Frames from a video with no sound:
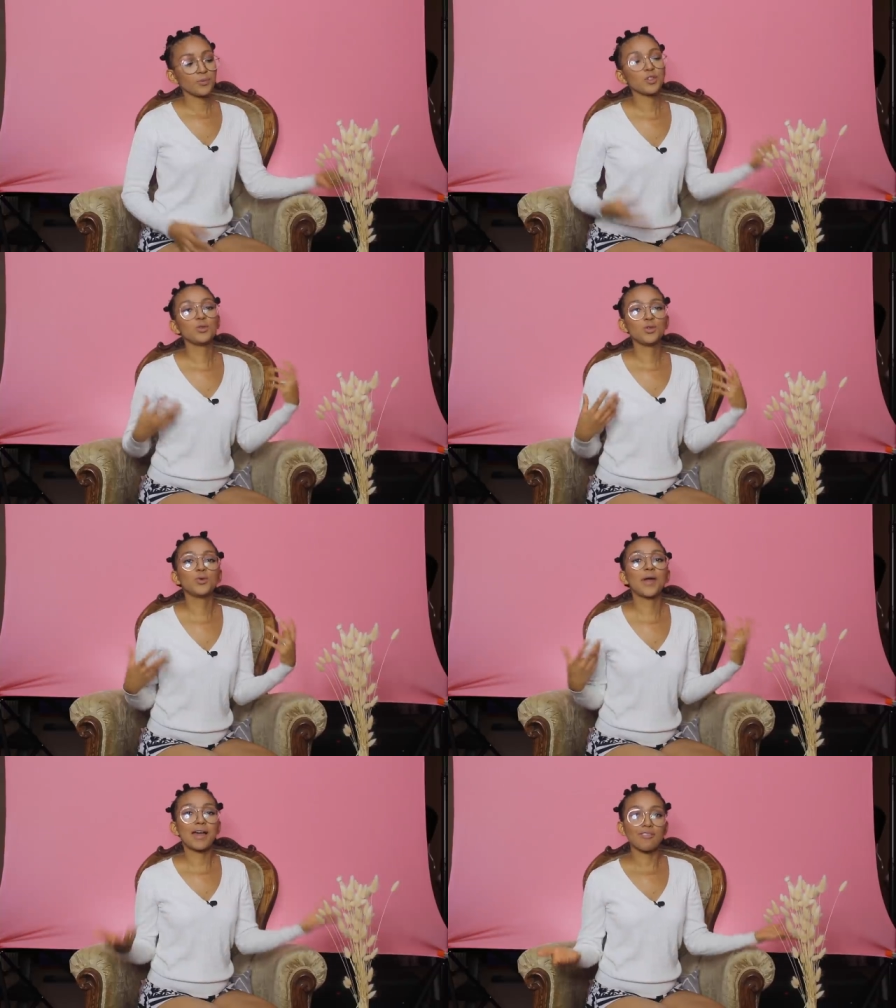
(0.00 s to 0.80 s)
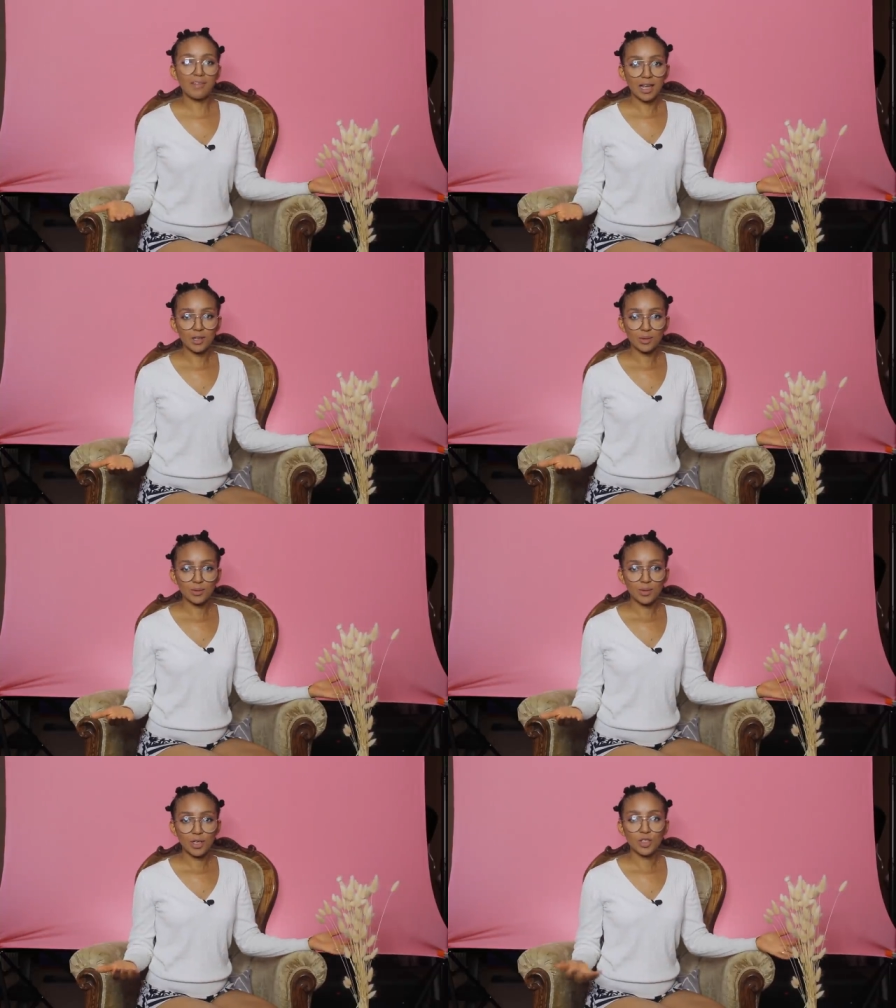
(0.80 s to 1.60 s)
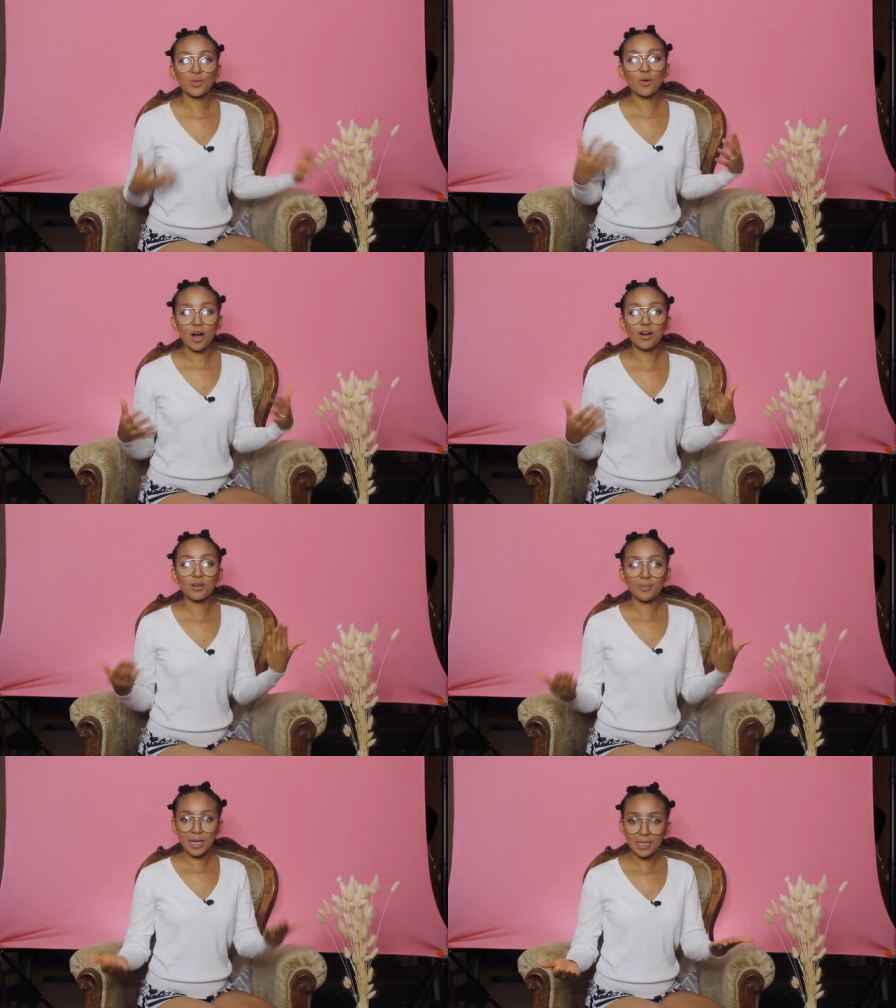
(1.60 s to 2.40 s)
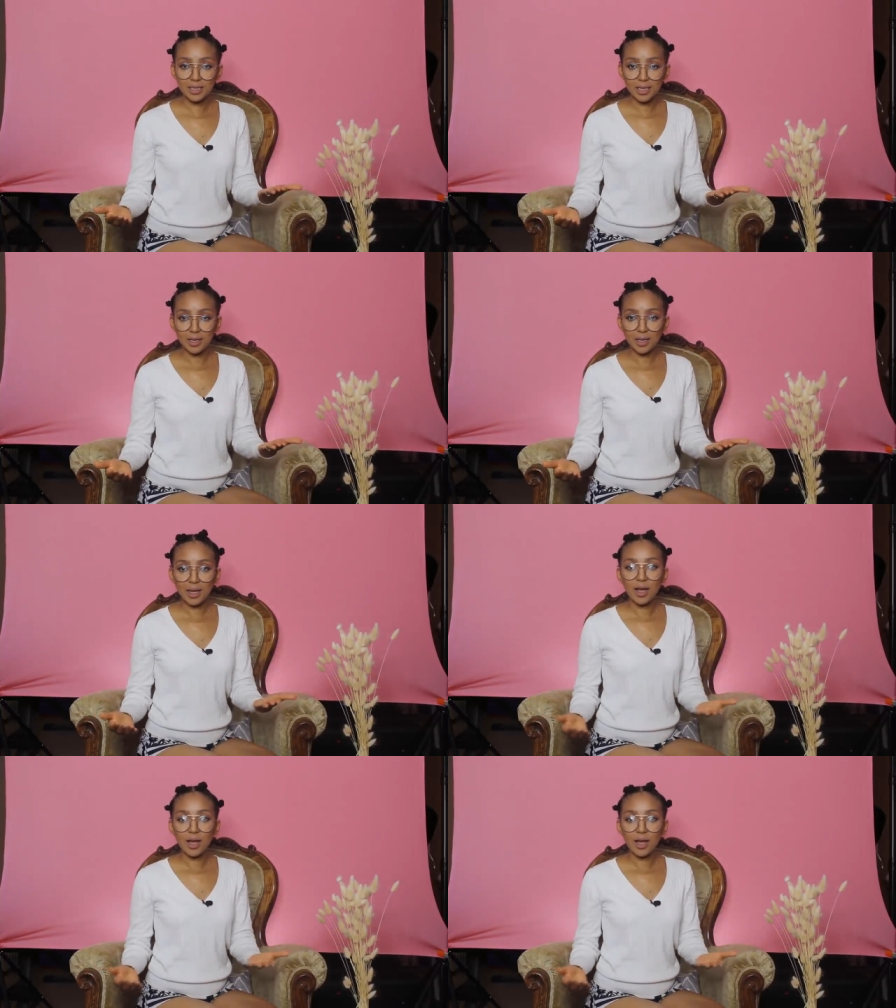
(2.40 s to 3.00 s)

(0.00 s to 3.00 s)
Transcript: You do have value. You are amazing.